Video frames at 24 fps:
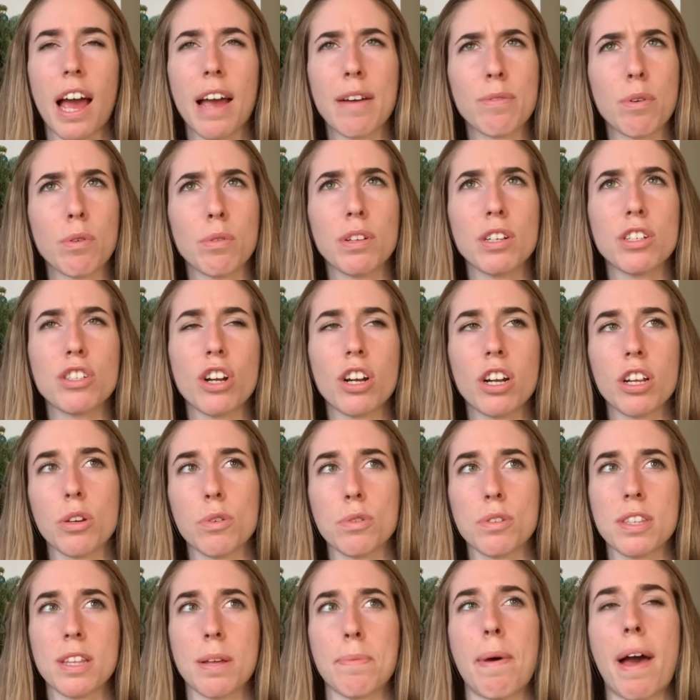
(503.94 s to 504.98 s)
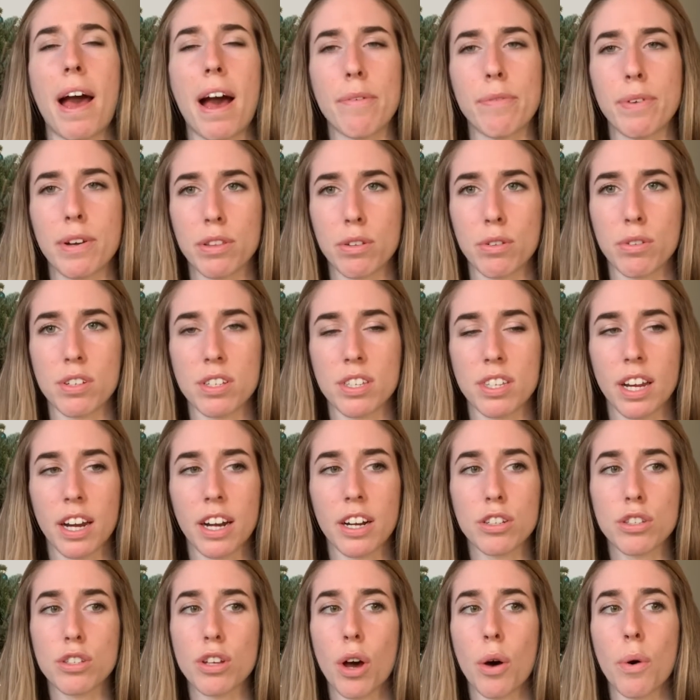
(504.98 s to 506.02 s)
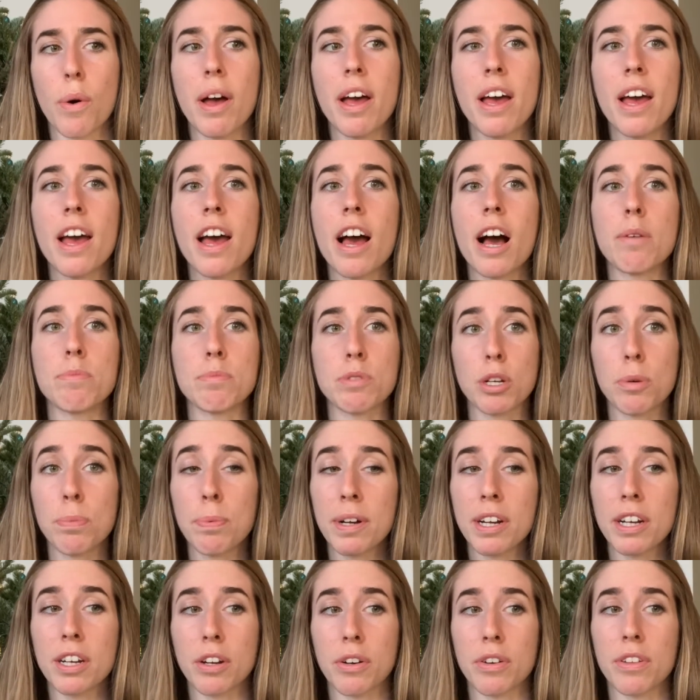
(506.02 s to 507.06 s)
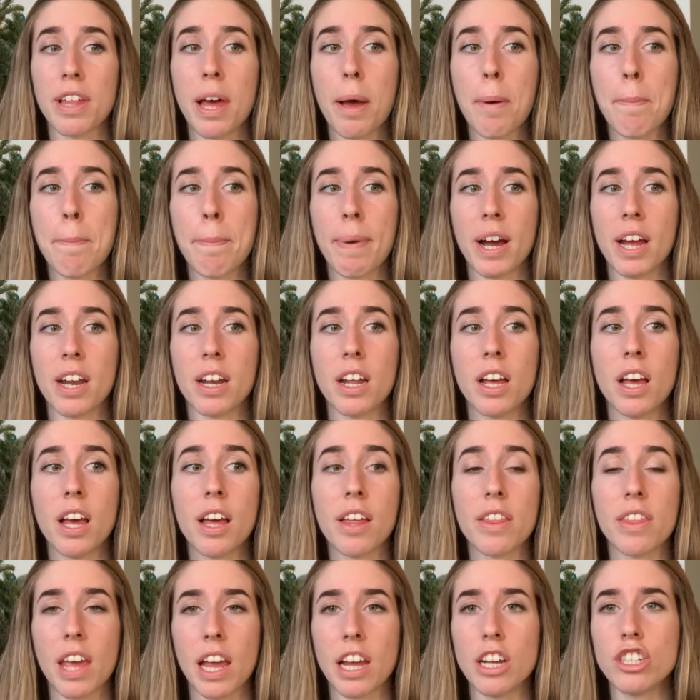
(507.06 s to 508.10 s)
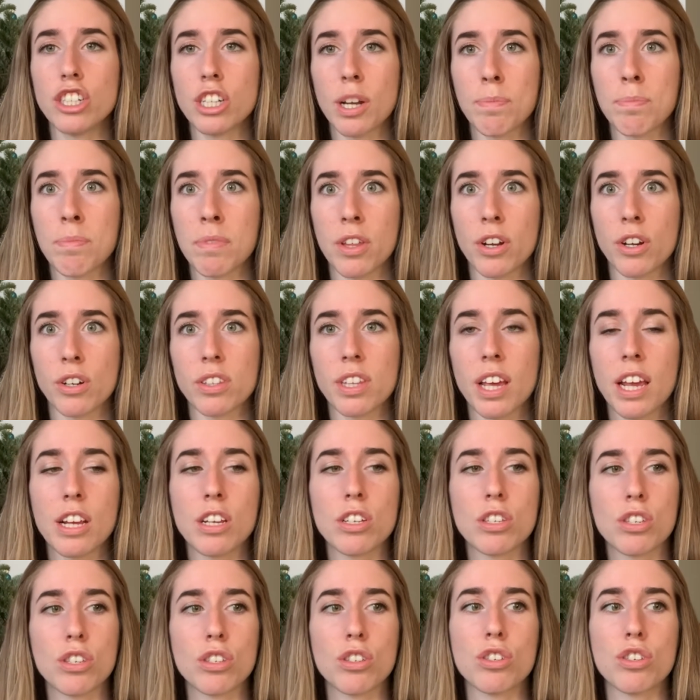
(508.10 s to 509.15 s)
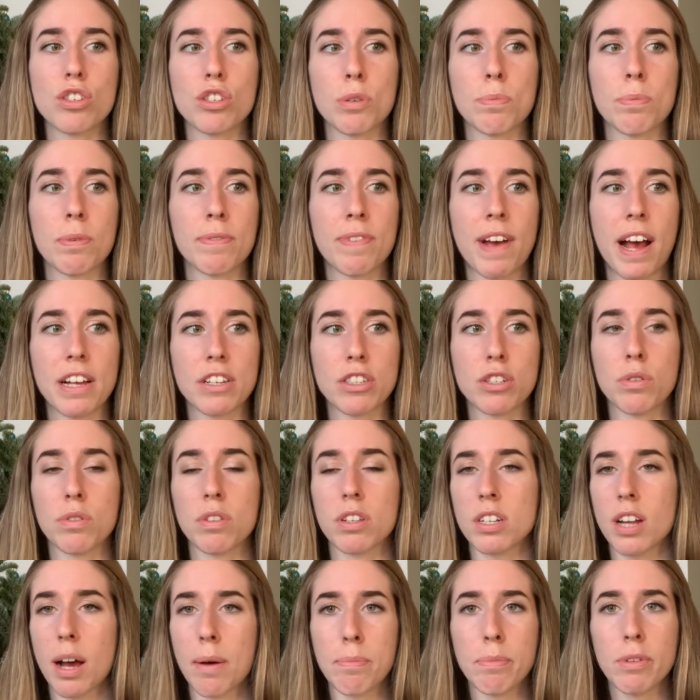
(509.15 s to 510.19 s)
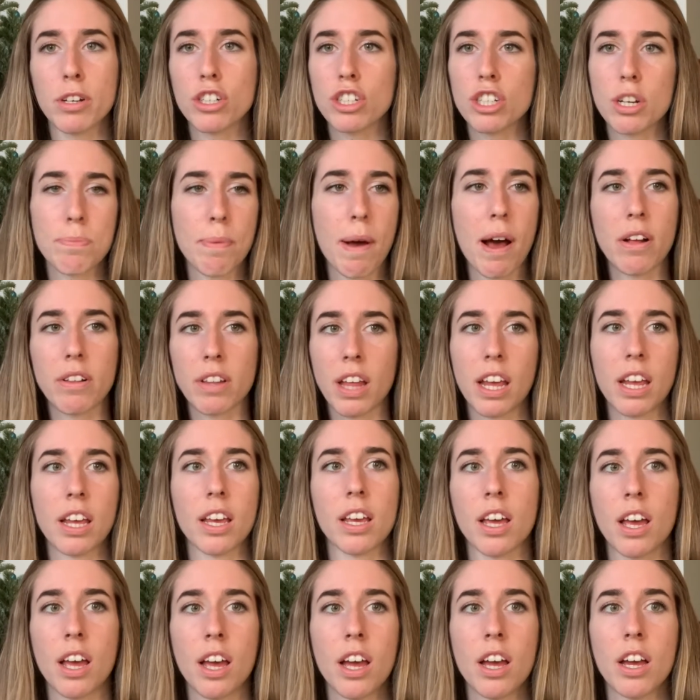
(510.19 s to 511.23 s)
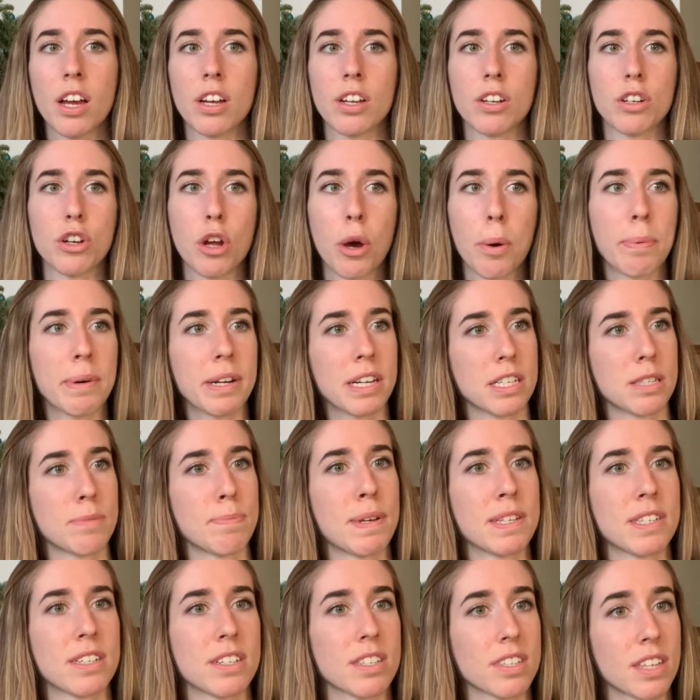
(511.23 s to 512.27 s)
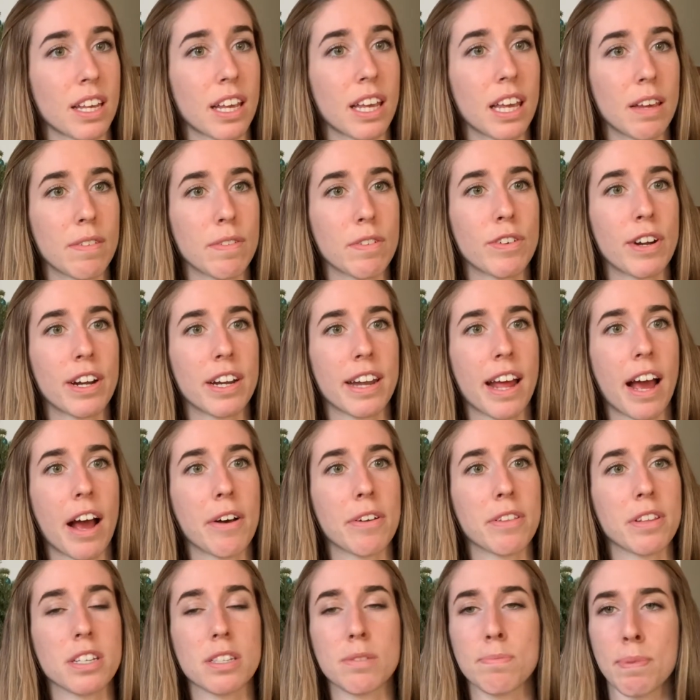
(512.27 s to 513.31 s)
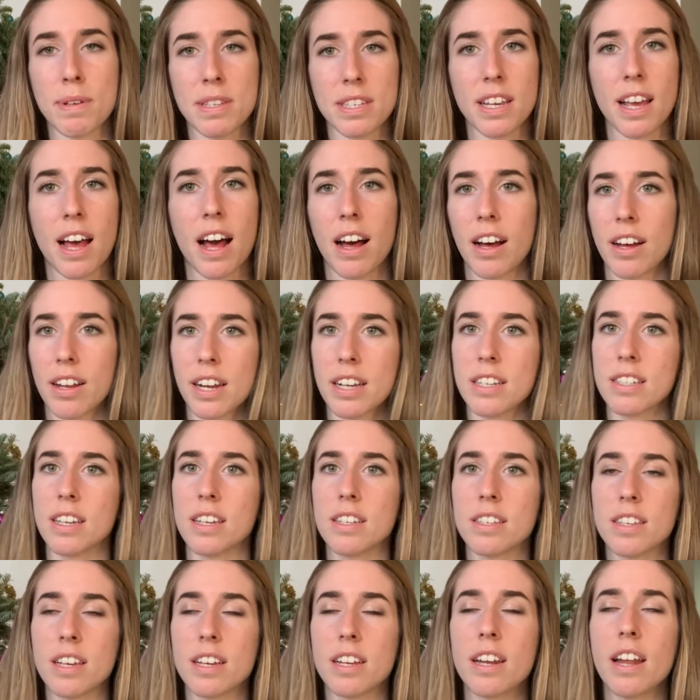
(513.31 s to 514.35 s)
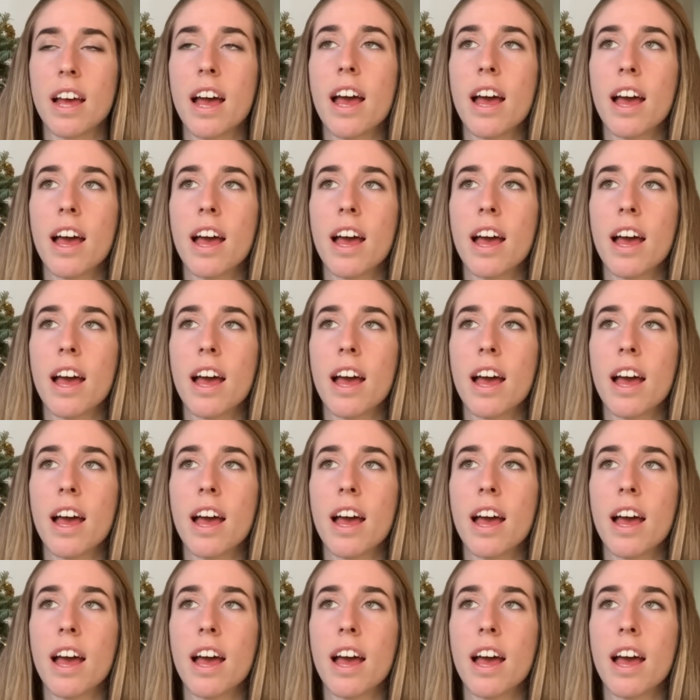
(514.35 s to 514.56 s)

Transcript: only started using them halfway through this year, so I'm still pretty new to them, but they ship their things super fast too. The tumblers ship out like nobody's business. Like even right now in this busy holiday season,